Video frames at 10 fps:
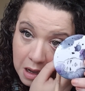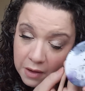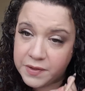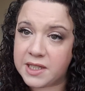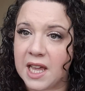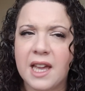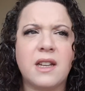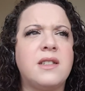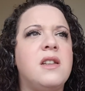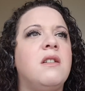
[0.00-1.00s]

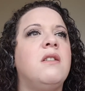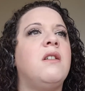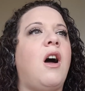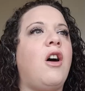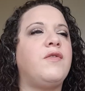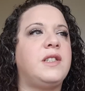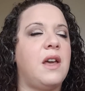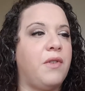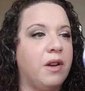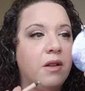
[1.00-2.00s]
6:30? 7:30. I
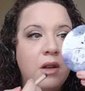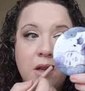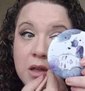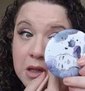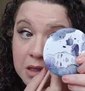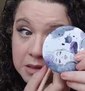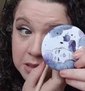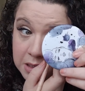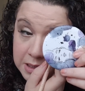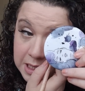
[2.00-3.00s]

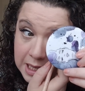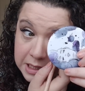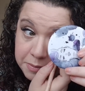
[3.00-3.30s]
was going to say,